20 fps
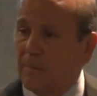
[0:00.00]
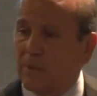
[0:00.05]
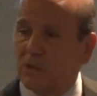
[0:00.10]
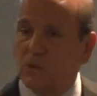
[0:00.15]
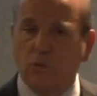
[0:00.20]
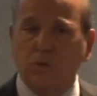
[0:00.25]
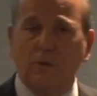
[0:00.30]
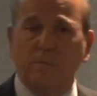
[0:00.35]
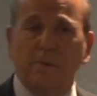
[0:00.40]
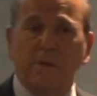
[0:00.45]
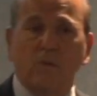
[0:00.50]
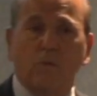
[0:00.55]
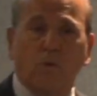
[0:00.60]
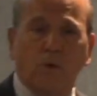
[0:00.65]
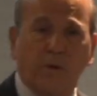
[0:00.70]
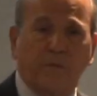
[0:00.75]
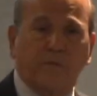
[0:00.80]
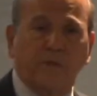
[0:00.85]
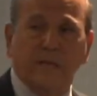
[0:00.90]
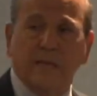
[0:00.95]
much would it be
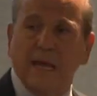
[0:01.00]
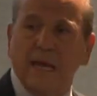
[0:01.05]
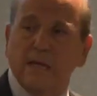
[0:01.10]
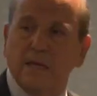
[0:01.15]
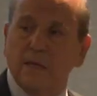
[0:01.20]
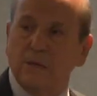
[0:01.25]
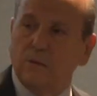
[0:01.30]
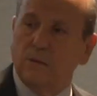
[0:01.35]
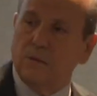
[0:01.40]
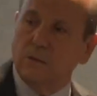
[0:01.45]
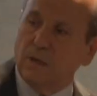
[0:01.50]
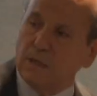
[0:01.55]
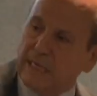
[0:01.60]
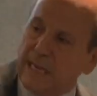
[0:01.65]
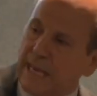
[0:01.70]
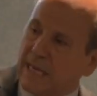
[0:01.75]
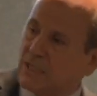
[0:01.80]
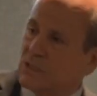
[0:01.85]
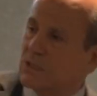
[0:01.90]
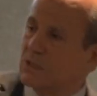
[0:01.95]
worth today in a
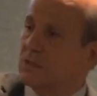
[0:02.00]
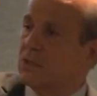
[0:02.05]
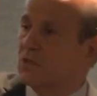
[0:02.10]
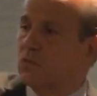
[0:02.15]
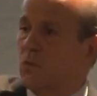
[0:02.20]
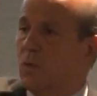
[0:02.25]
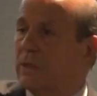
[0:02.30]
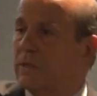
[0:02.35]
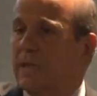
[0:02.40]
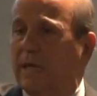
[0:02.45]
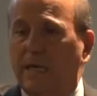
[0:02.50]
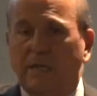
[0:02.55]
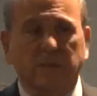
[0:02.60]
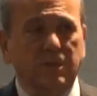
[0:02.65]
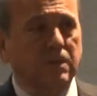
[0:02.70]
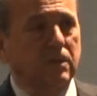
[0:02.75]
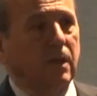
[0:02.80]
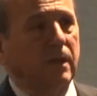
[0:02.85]
guess? Just one guess.